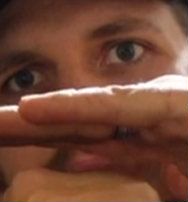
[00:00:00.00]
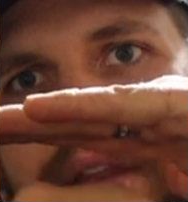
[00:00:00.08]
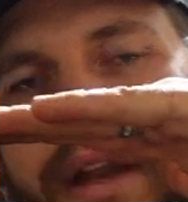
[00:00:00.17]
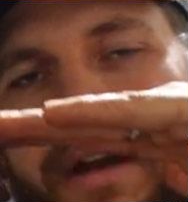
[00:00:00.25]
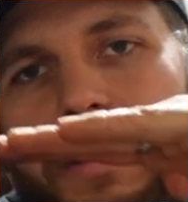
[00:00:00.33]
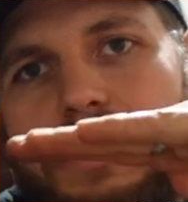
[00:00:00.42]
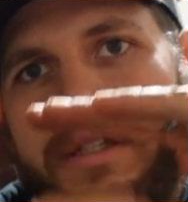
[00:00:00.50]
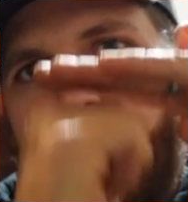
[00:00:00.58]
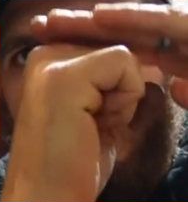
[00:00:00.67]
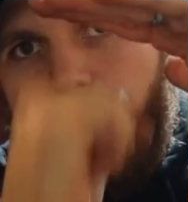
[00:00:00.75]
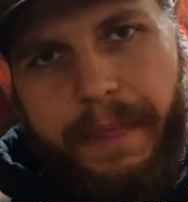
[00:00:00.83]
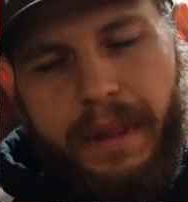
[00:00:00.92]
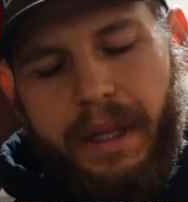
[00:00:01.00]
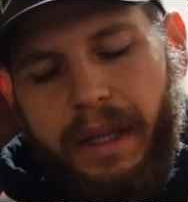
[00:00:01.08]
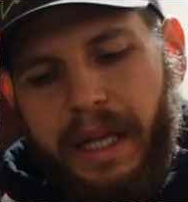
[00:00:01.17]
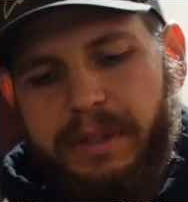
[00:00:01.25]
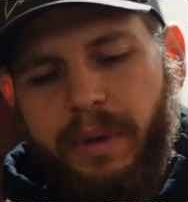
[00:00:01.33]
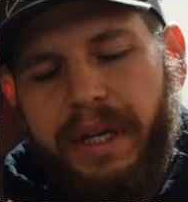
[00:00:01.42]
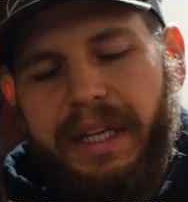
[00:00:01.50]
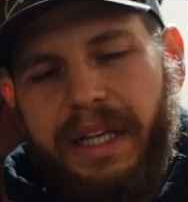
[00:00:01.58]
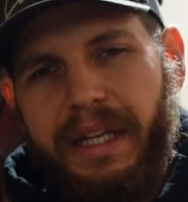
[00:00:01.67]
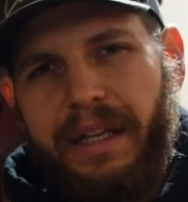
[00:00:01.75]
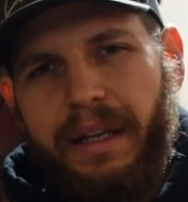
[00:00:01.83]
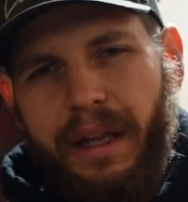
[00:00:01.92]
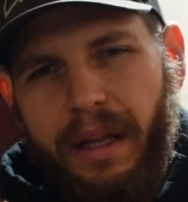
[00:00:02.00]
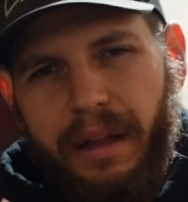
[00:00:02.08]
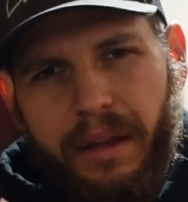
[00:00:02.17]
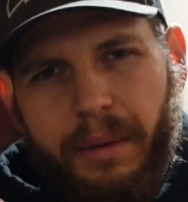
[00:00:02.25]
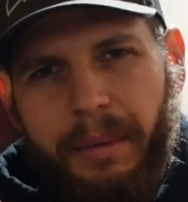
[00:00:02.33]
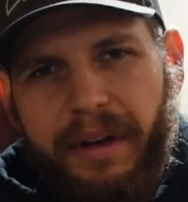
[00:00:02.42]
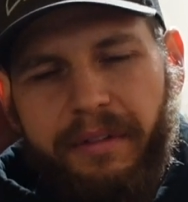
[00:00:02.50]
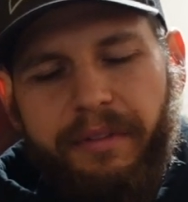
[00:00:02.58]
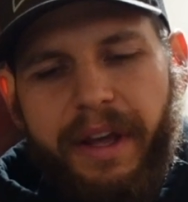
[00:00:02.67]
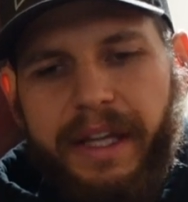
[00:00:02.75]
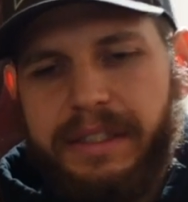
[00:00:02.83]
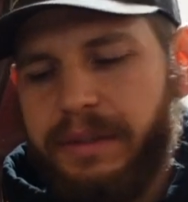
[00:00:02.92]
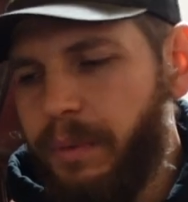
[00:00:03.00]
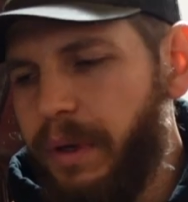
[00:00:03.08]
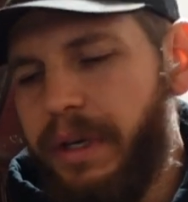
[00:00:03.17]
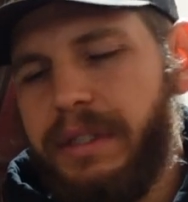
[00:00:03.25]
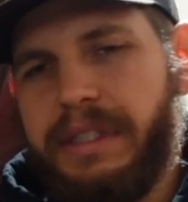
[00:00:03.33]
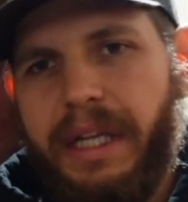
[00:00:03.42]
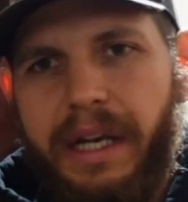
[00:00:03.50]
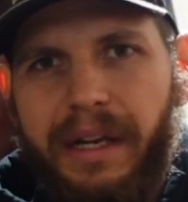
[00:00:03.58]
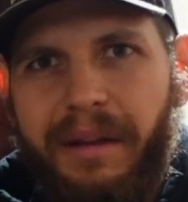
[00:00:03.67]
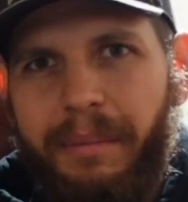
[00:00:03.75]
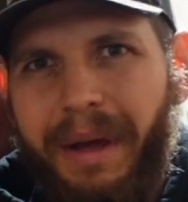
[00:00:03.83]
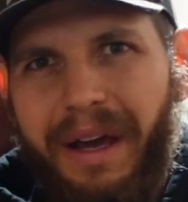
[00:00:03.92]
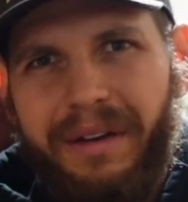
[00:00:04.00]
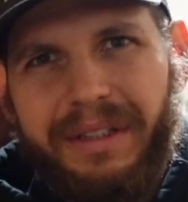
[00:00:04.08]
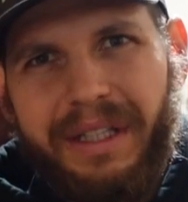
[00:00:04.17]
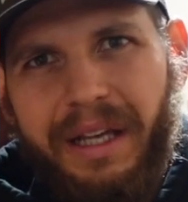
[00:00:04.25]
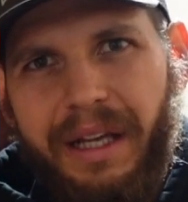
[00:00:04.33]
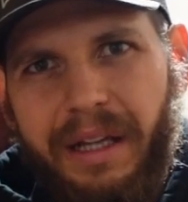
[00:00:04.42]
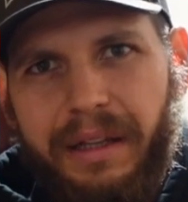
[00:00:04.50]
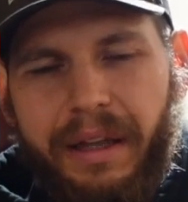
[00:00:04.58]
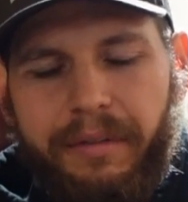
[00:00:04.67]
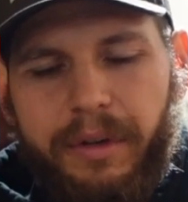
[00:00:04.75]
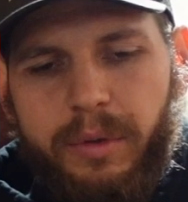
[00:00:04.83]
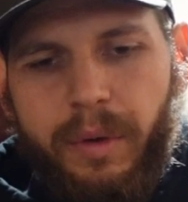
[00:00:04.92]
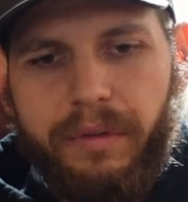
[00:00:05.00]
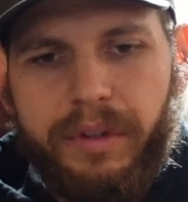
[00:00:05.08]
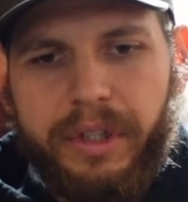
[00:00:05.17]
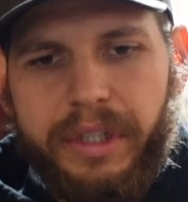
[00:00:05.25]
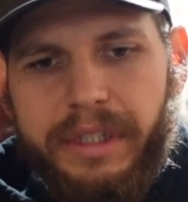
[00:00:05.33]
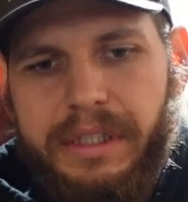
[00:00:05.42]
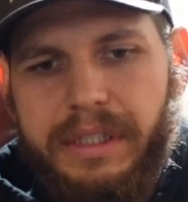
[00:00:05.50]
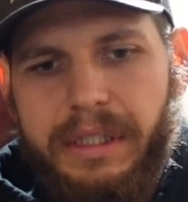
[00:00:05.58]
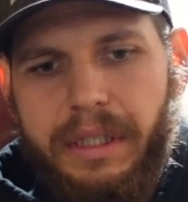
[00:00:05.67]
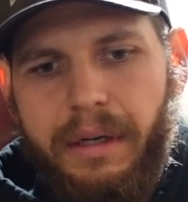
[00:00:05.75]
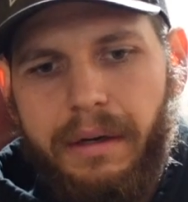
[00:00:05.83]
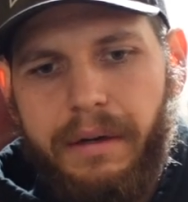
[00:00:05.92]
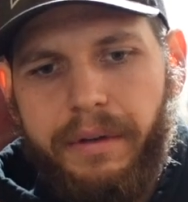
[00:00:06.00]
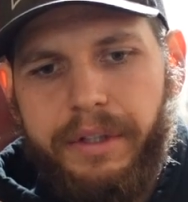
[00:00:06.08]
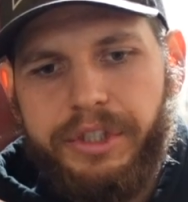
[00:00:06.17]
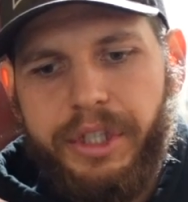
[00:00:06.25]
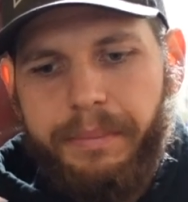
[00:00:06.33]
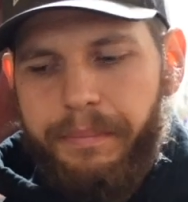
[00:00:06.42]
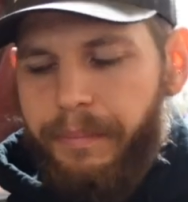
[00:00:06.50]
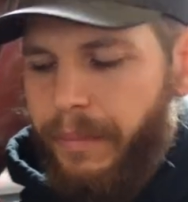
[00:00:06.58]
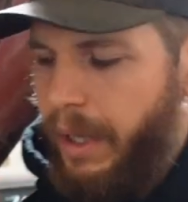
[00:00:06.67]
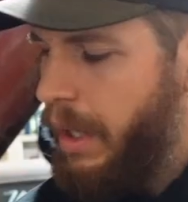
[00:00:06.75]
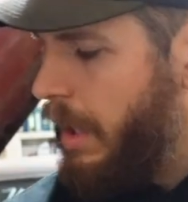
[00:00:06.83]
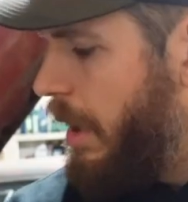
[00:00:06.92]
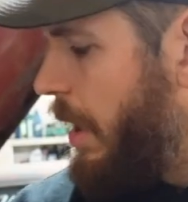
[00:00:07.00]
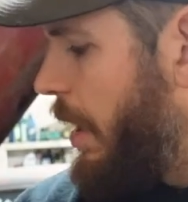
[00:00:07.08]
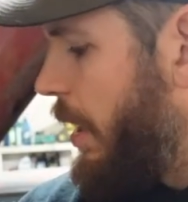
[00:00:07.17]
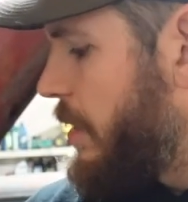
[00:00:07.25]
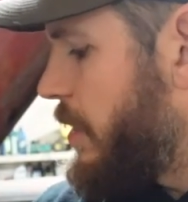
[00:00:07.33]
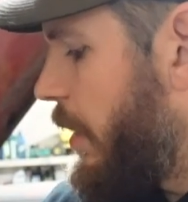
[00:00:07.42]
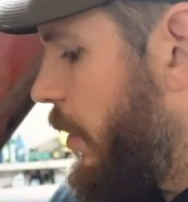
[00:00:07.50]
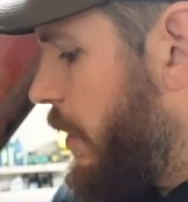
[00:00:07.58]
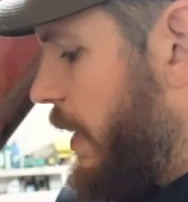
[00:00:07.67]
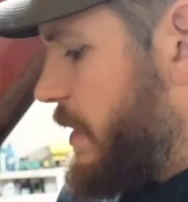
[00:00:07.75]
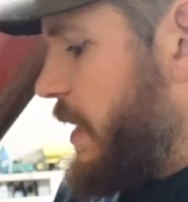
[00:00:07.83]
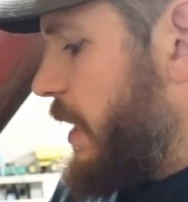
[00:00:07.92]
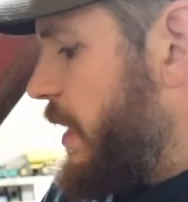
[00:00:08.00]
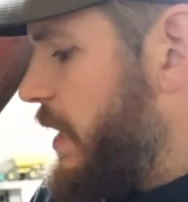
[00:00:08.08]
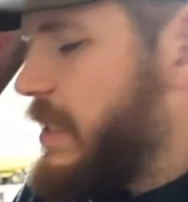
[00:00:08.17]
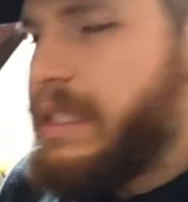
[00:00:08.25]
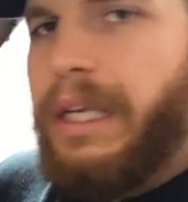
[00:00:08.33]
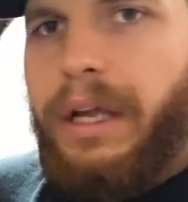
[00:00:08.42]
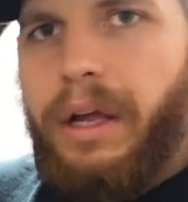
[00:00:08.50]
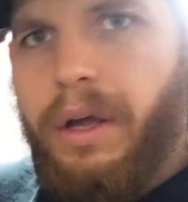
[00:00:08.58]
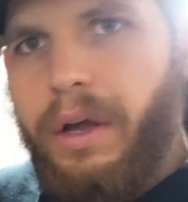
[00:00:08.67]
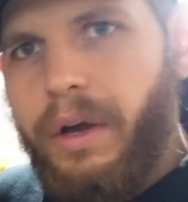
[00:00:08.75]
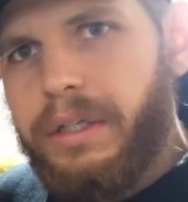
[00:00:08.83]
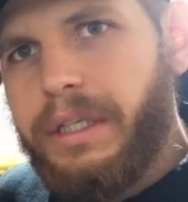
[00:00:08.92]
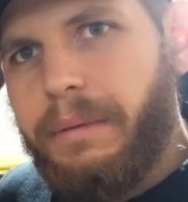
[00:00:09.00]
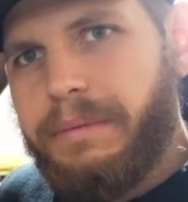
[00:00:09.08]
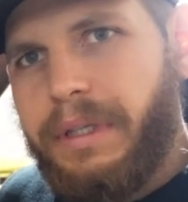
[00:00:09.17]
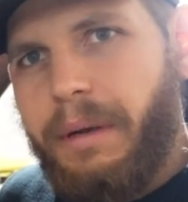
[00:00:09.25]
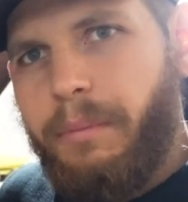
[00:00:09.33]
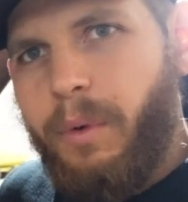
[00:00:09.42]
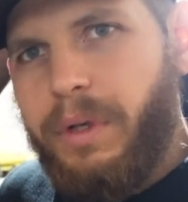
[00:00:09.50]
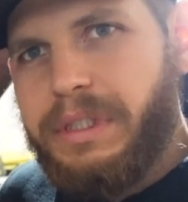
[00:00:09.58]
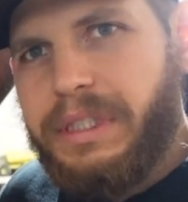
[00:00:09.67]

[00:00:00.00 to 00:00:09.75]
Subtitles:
there. So that's why you need a little bit of advance. We're set at about 11 or 12 degrees on the Jeep. So let's get this hooked up to number one